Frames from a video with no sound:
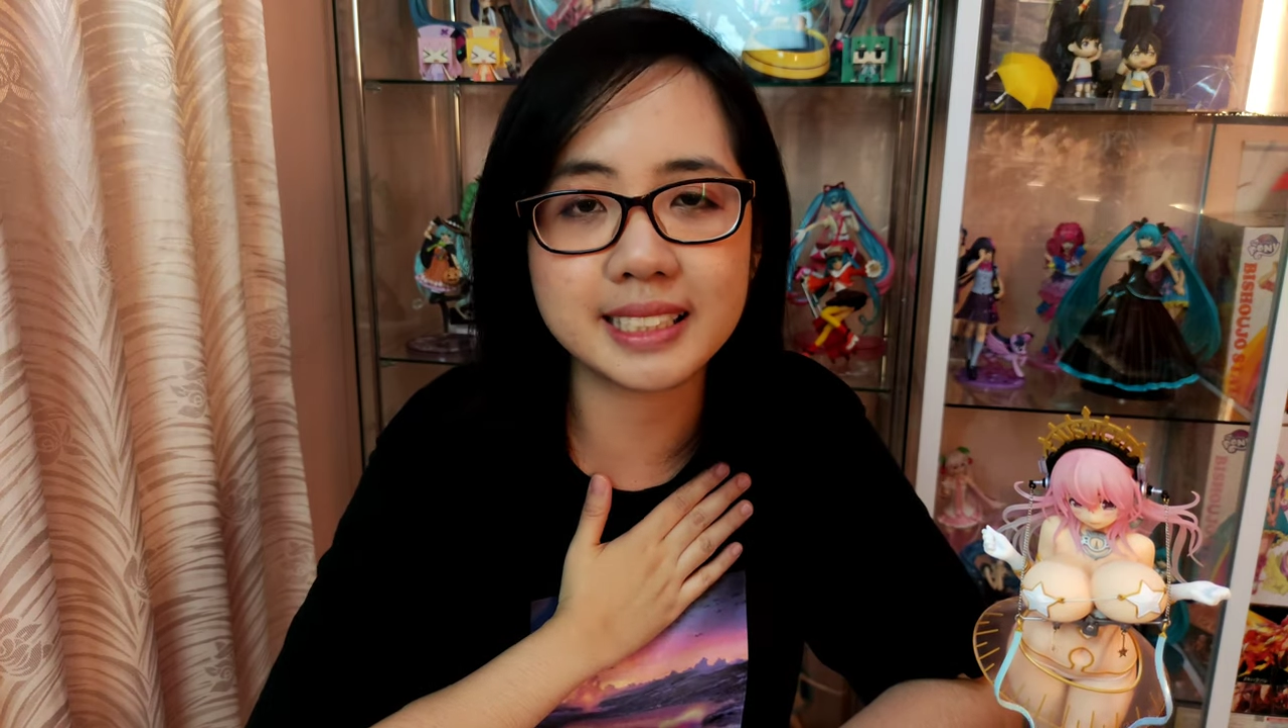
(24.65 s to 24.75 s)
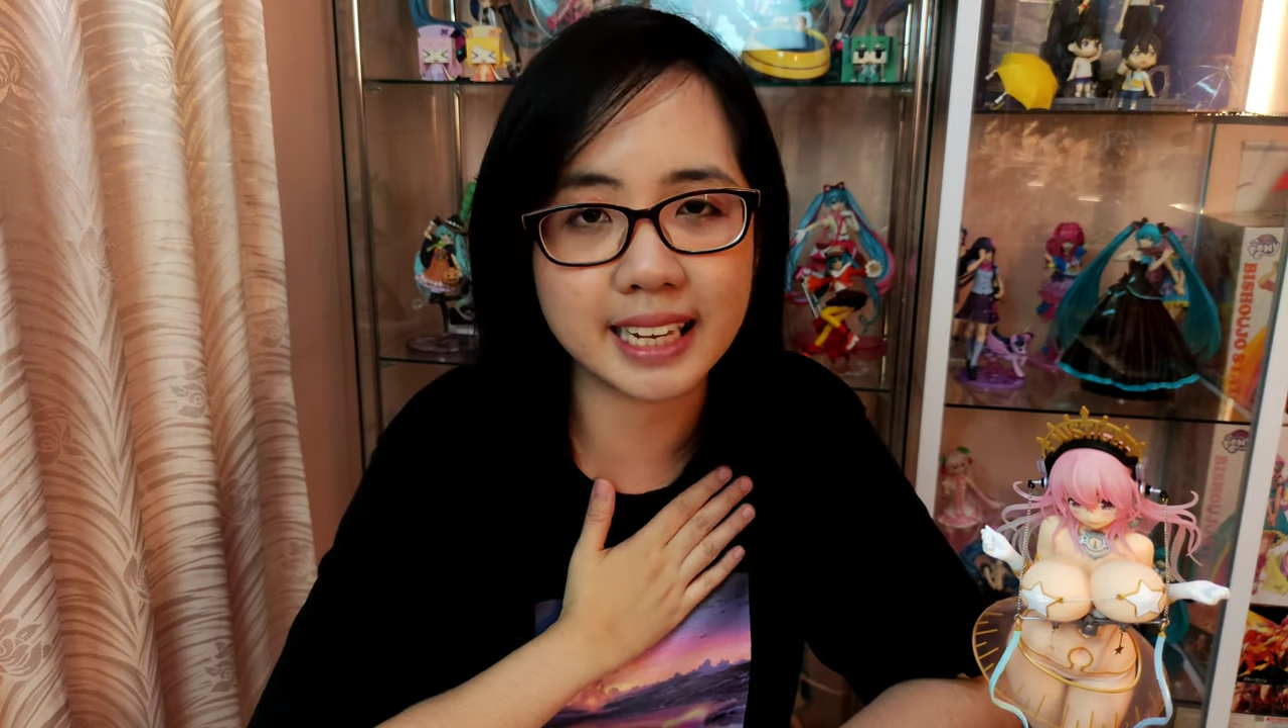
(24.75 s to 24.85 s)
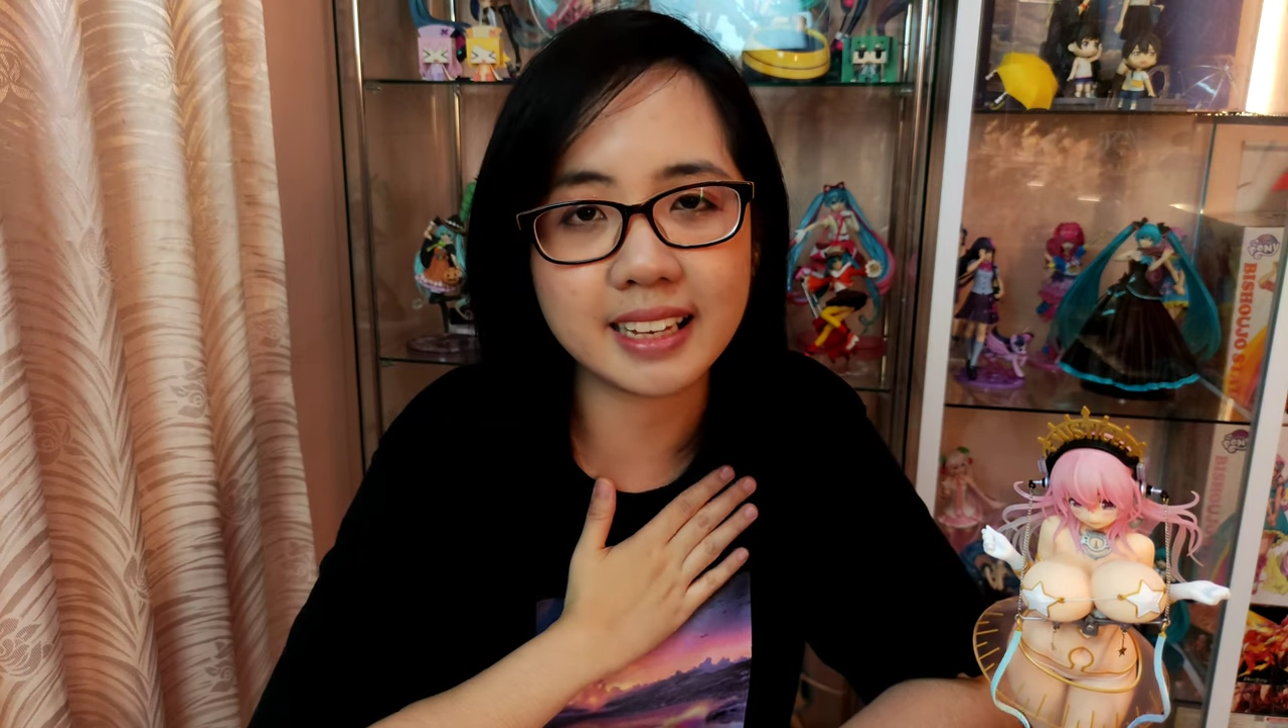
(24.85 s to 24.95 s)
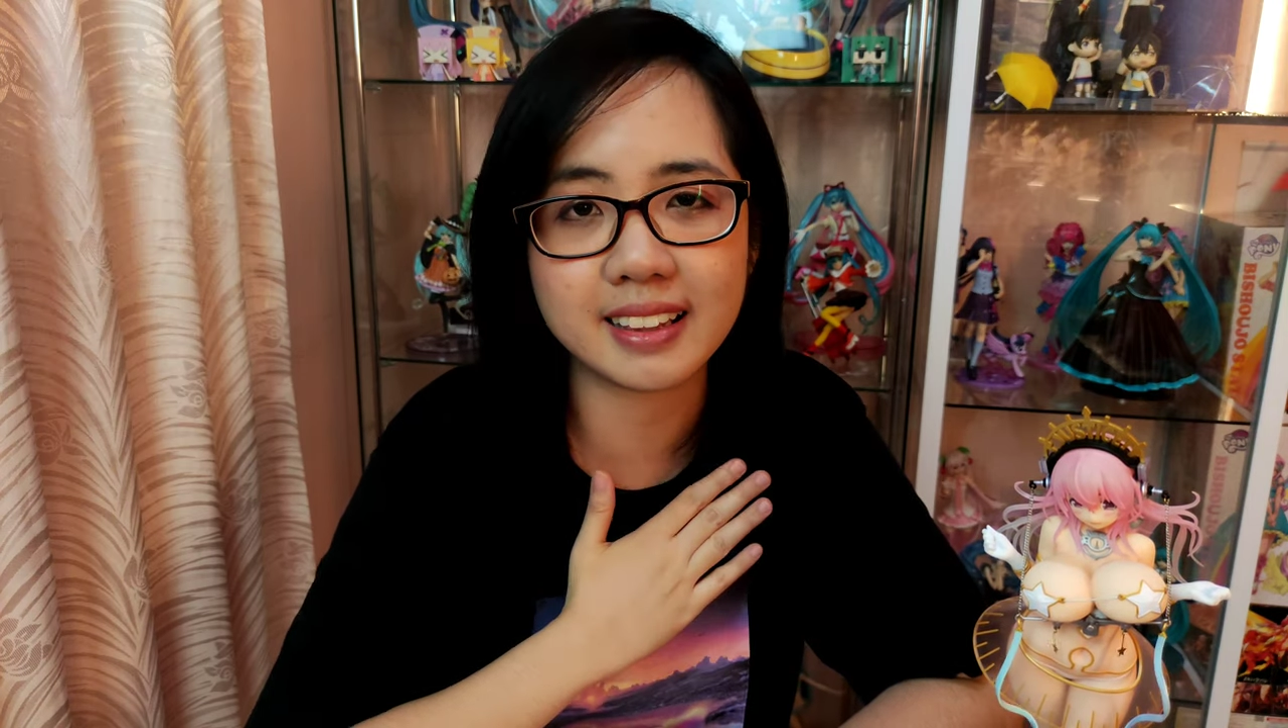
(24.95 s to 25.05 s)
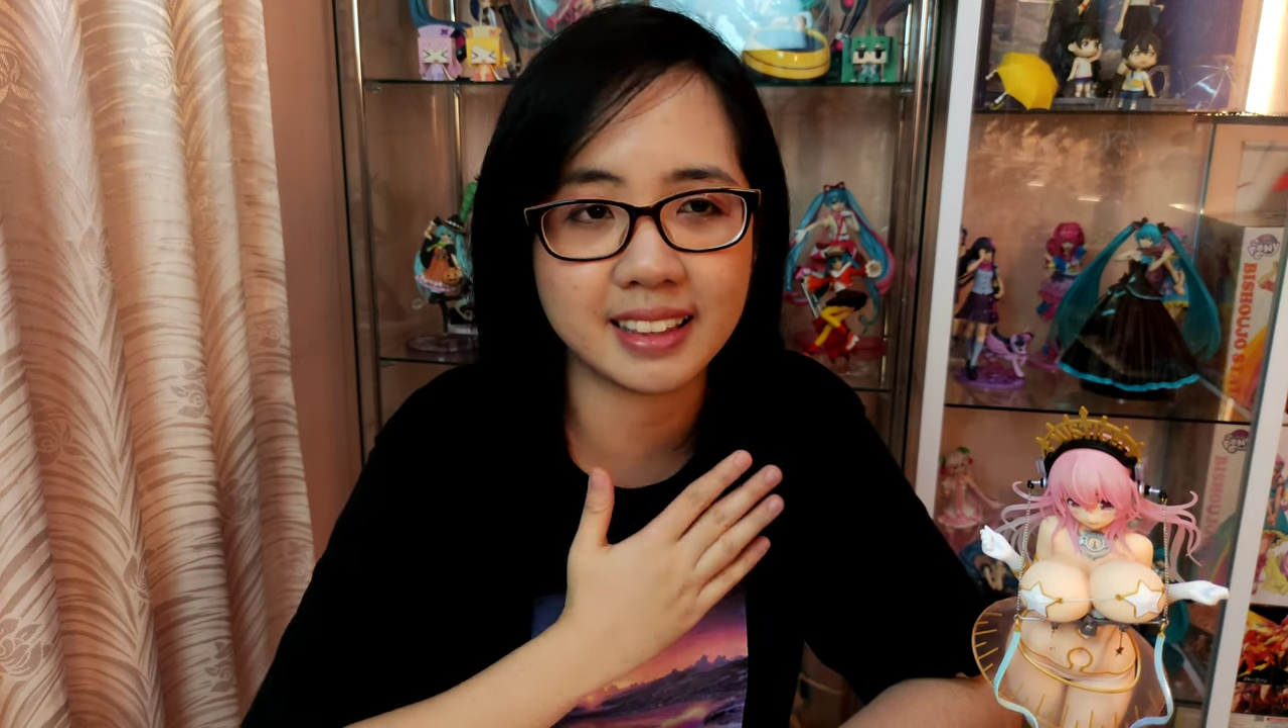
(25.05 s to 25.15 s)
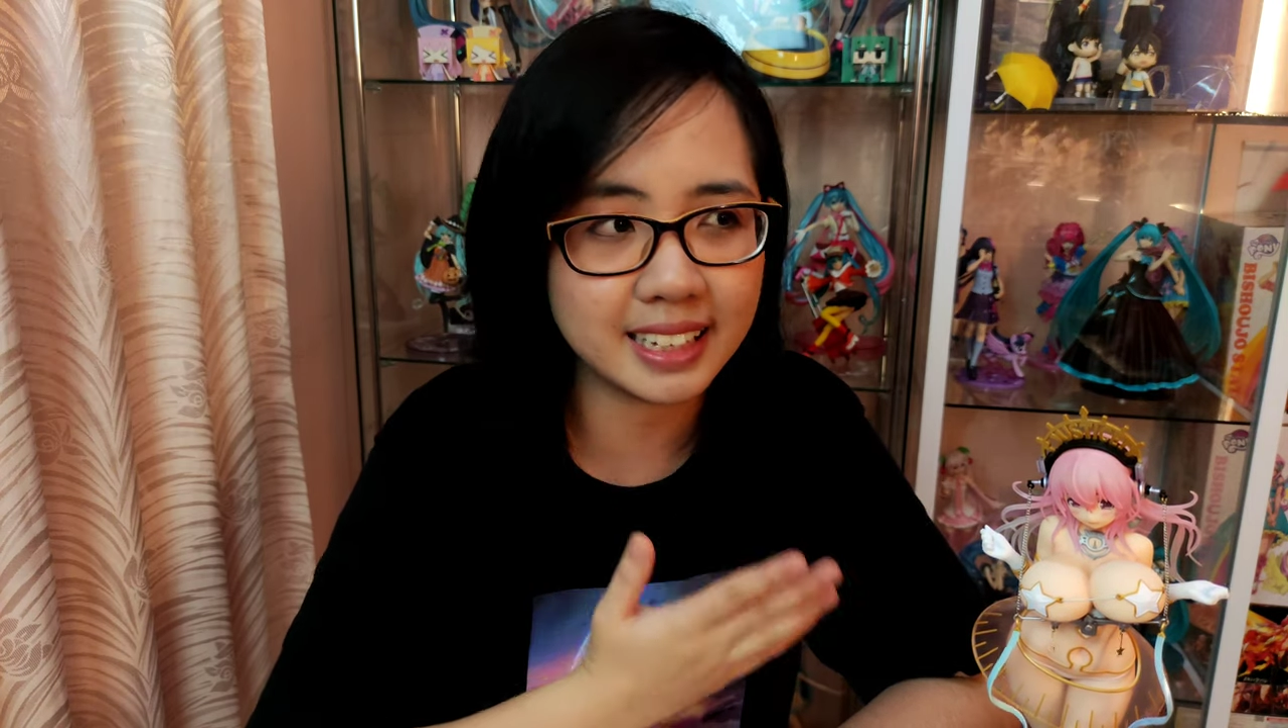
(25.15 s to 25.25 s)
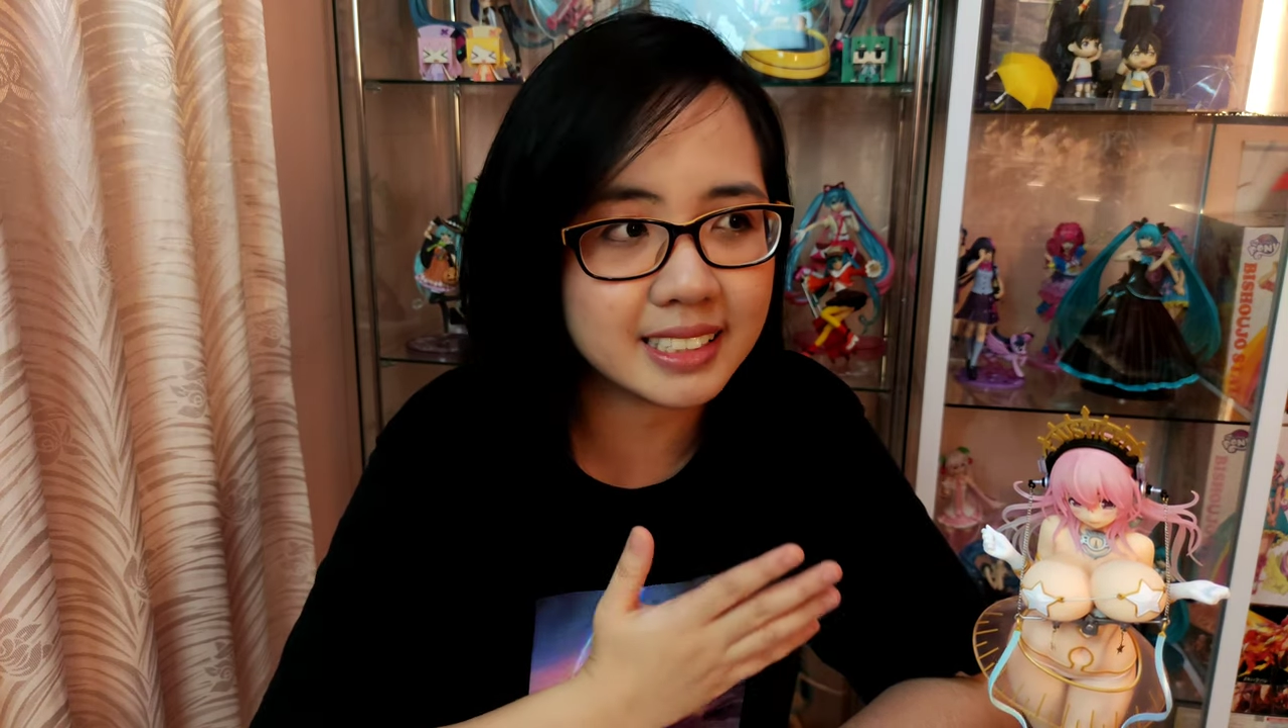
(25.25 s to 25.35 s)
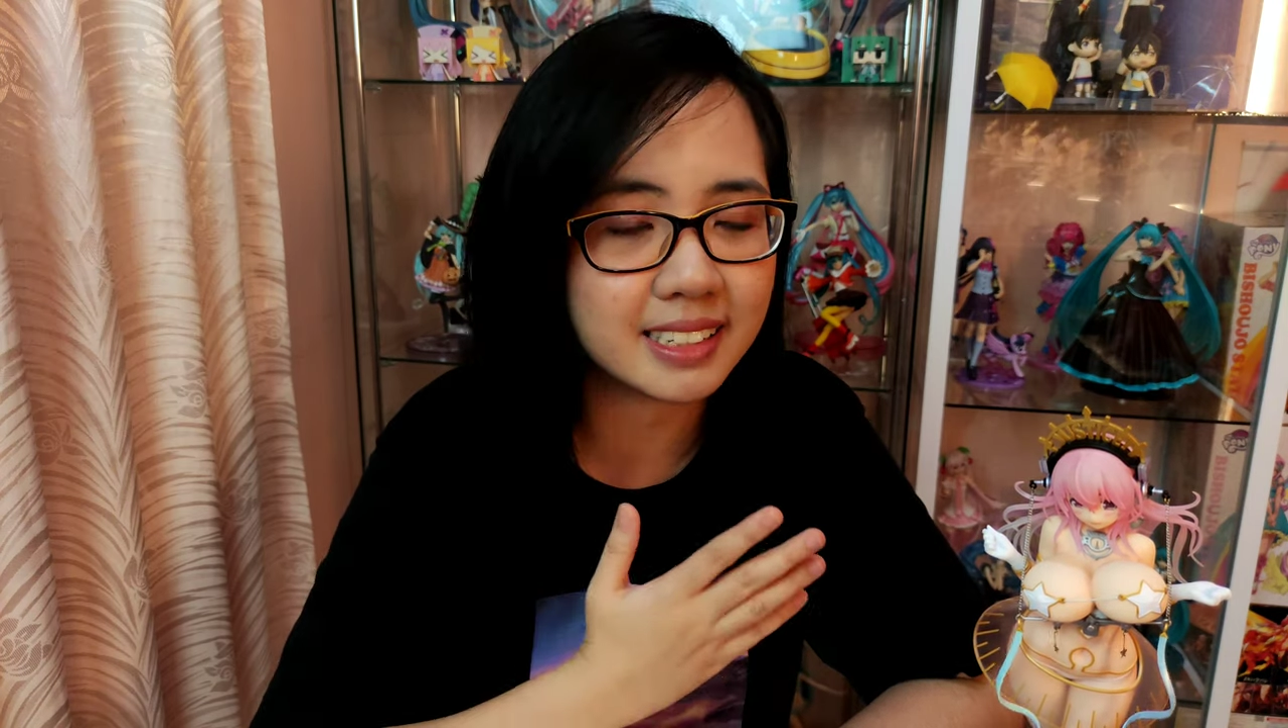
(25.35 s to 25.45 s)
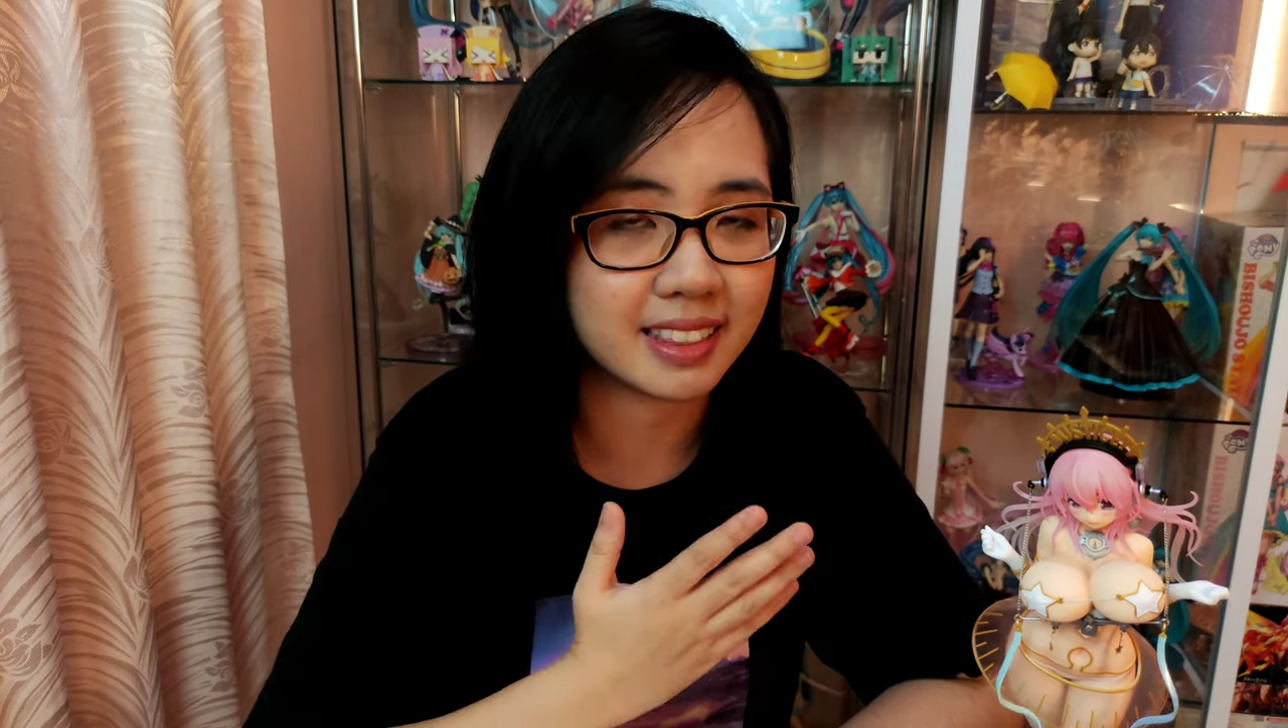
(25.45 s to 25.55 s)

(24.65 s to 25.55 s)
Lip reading: take these